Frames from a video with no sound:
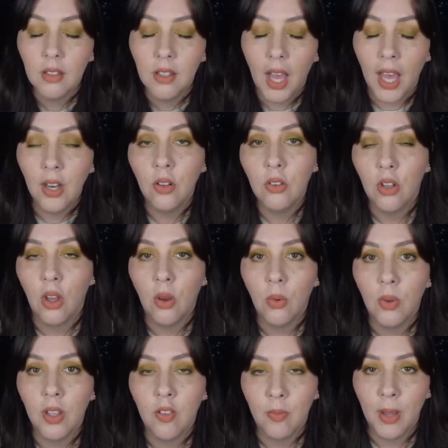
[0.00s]
I don't
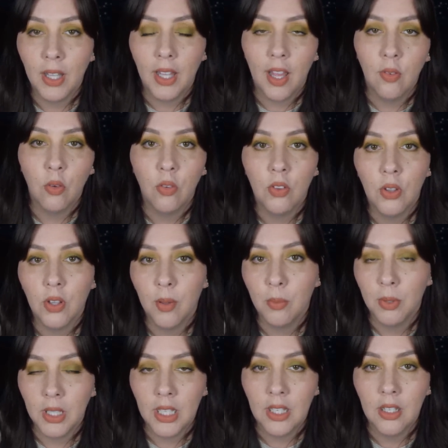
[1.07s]
know if my life will feel
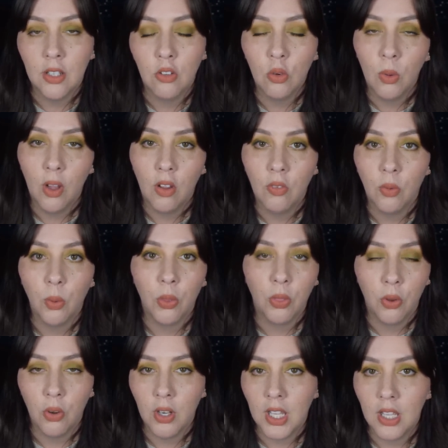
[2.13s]
complete in 12 or
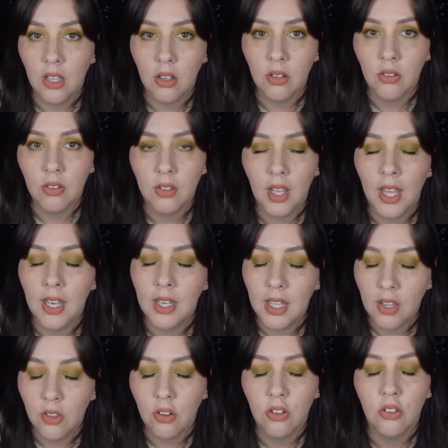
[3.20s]
30 years, and
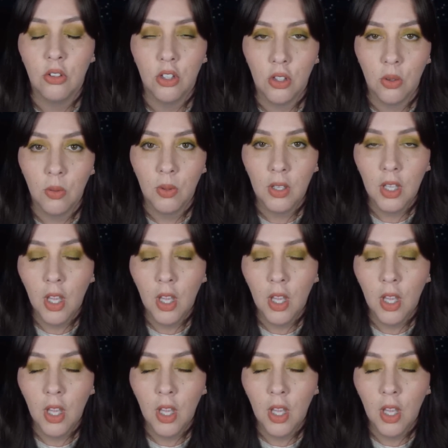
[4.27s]
neither do you.